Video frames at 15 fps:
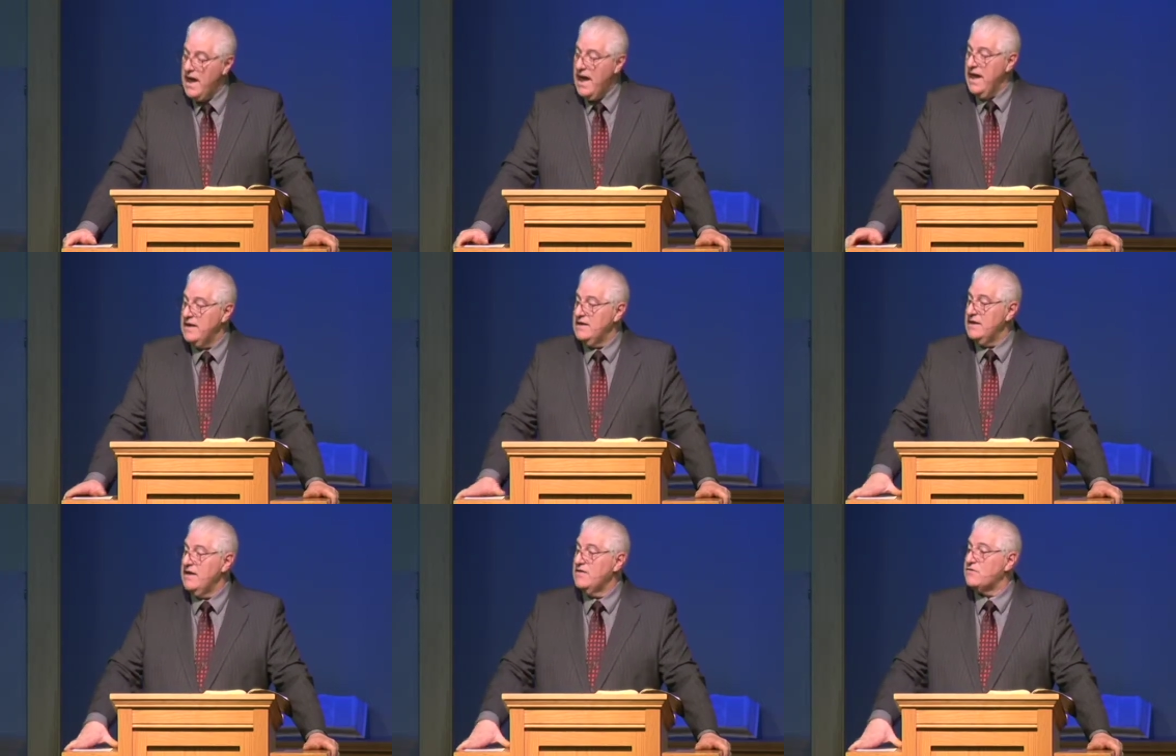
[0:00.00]

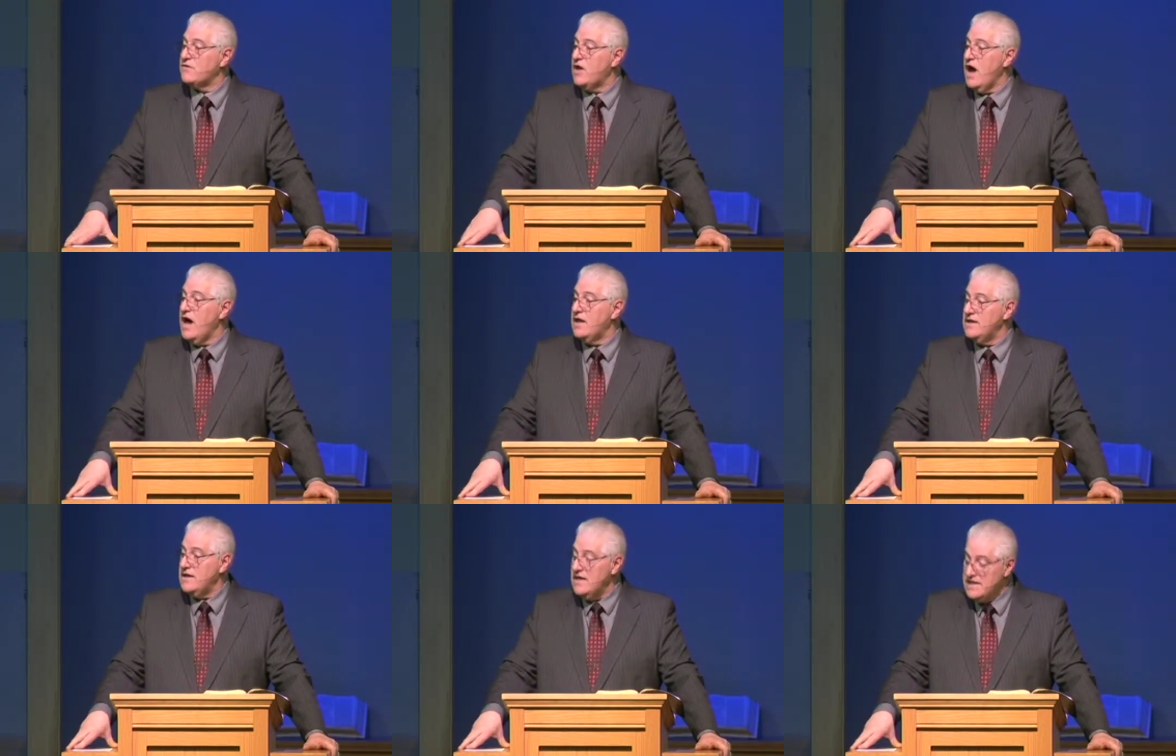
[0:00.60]
And if
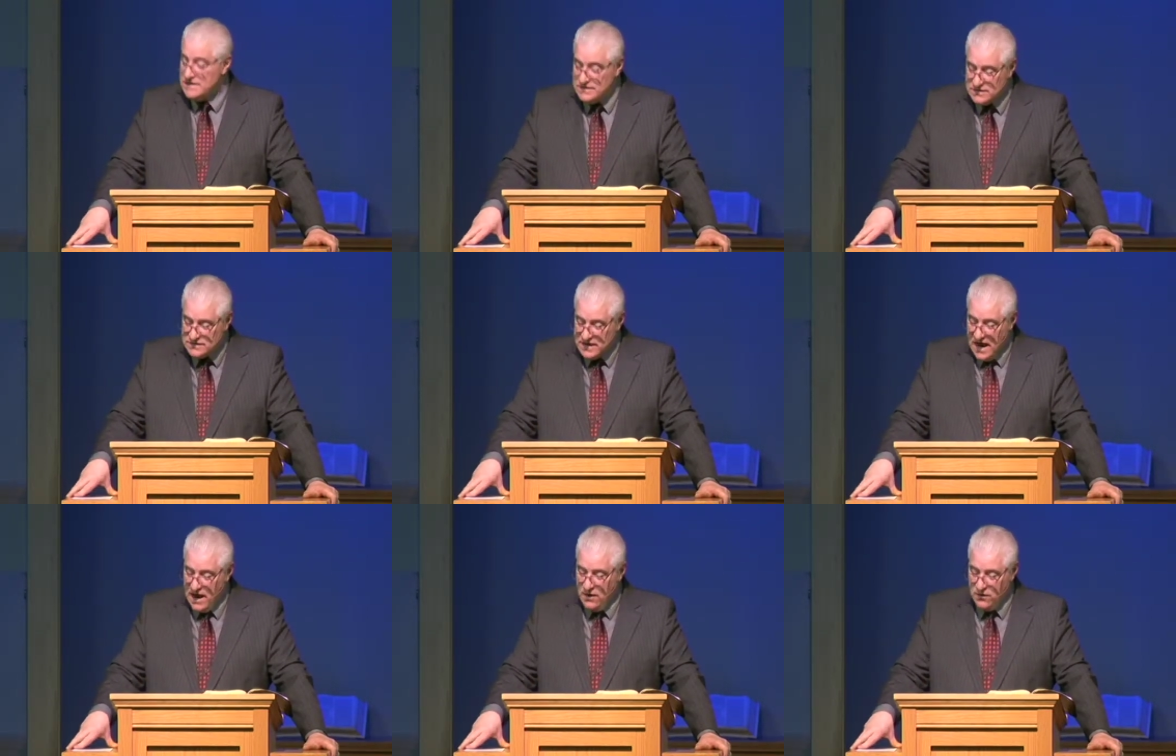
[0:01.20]
God
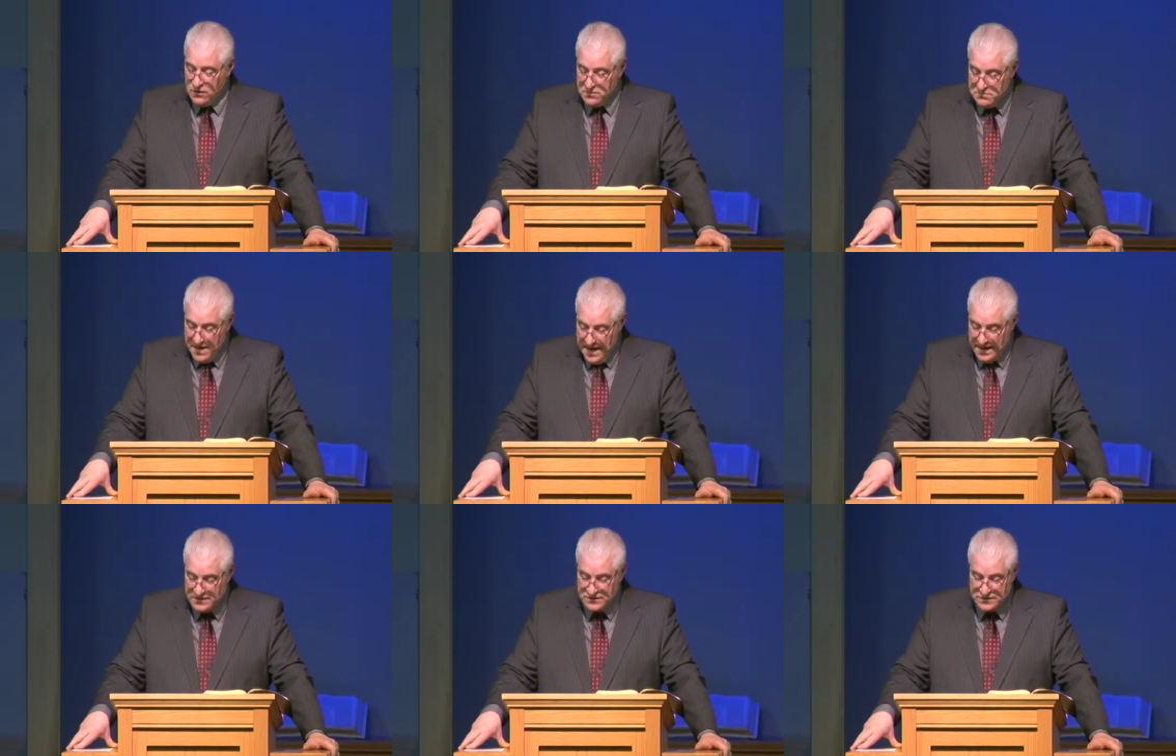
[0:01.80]
is our
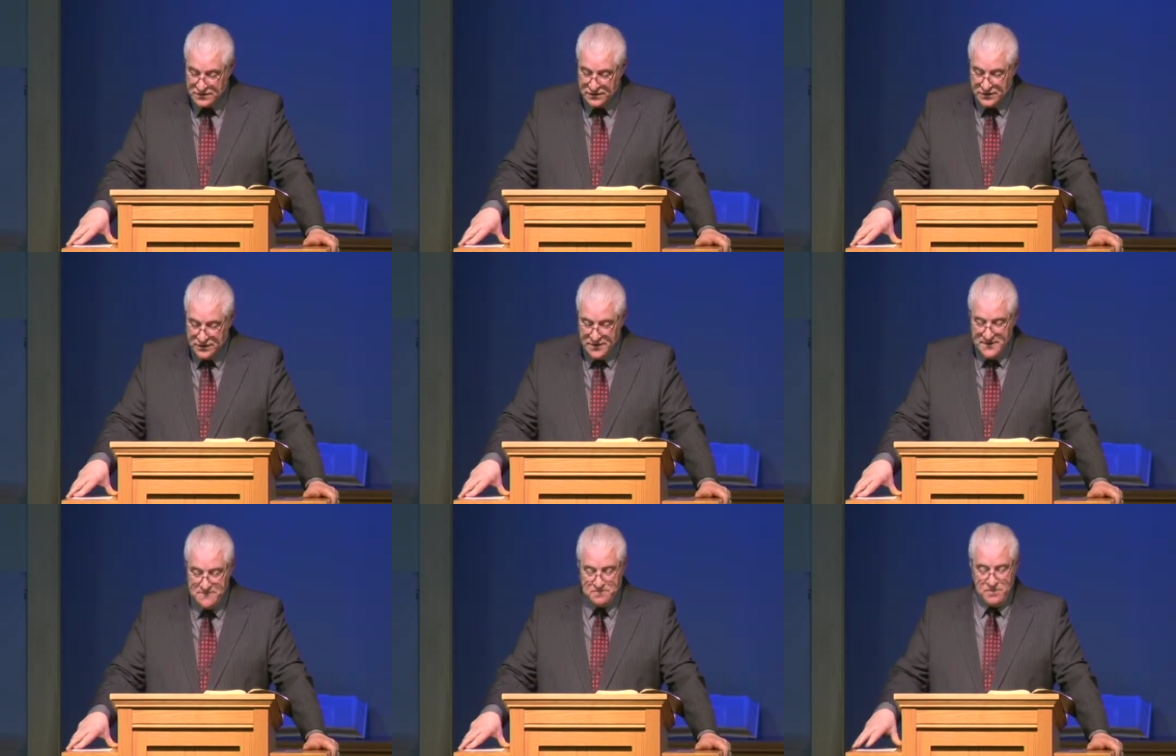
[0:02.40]
master,